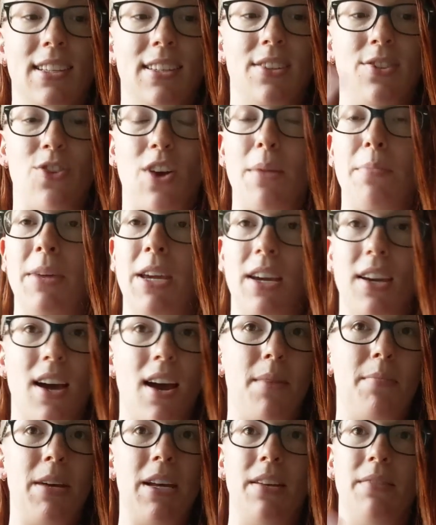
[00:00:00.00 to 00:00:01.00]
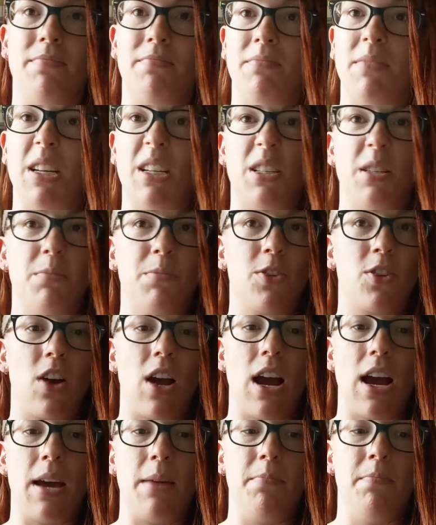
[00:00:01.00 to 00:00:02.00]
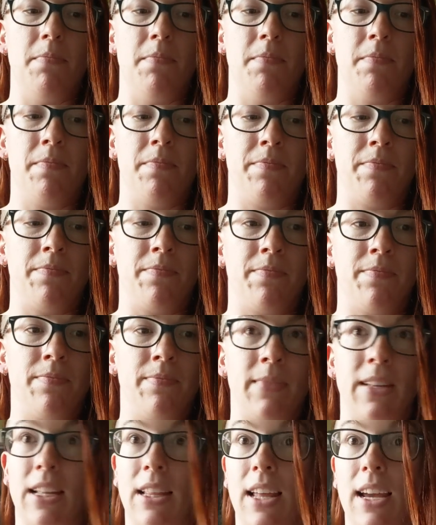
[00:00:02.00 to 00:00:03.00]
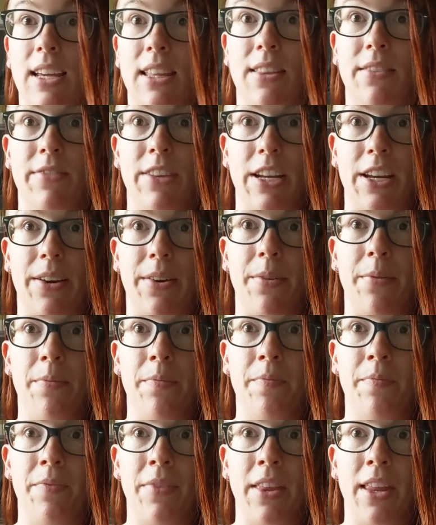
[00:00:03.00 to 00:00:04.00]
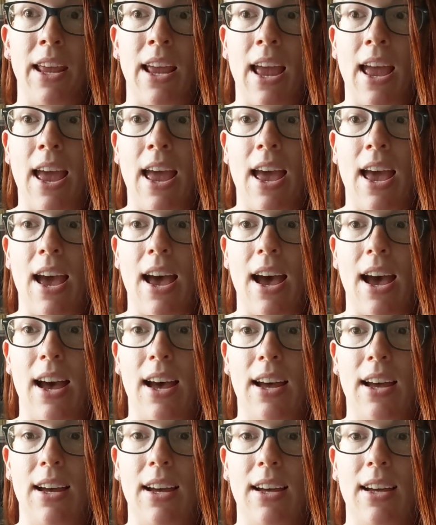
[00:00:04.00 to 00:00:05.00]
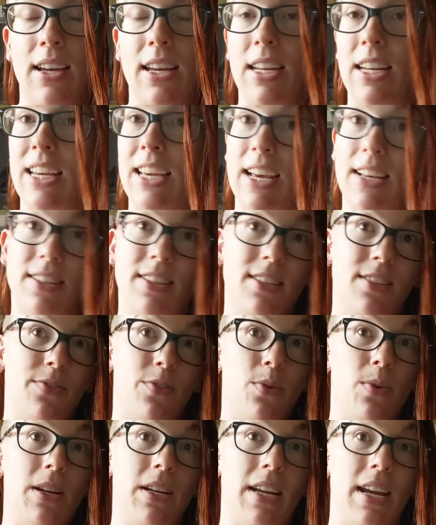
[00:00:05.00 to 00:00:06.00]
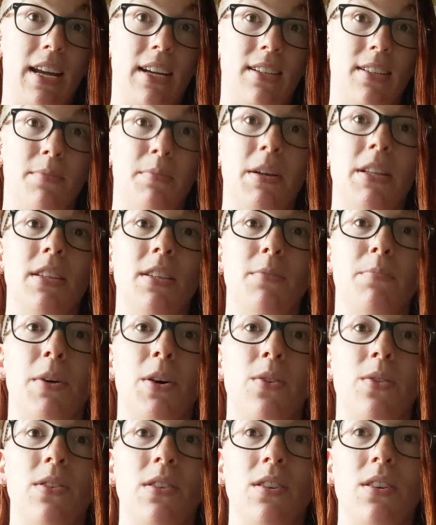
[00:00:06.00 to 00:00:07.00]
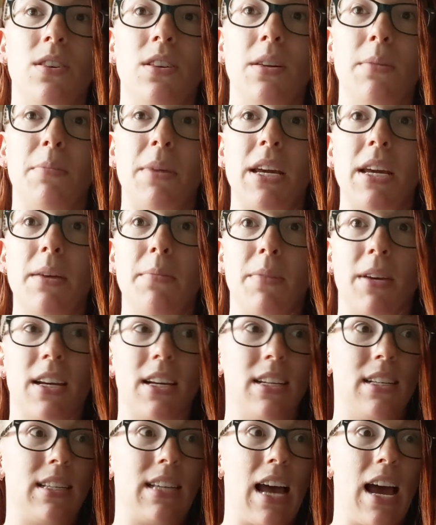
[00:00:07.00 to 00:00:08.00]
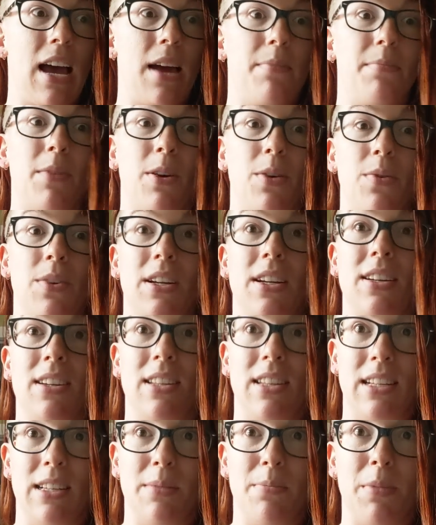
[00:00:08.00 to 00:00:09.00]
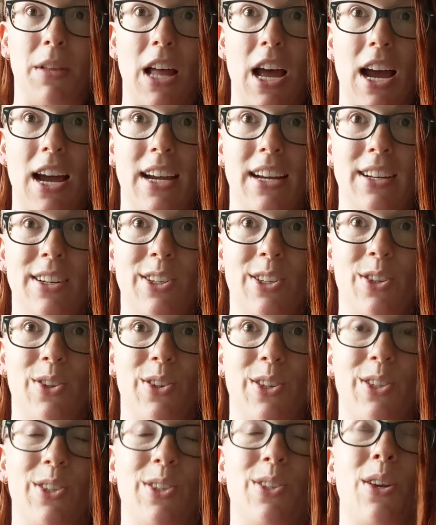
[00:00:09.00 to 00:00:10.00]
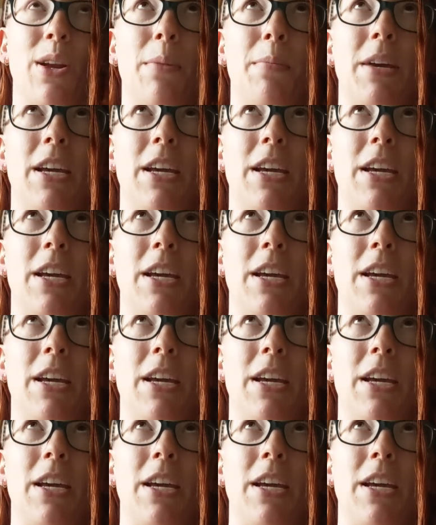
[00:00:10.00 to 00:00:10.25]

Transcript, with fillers: this, drop me a comment, hit subscribe, like the video, uh, any guesses for what next month's bones are going to be? Because I'm going into this blind, so this is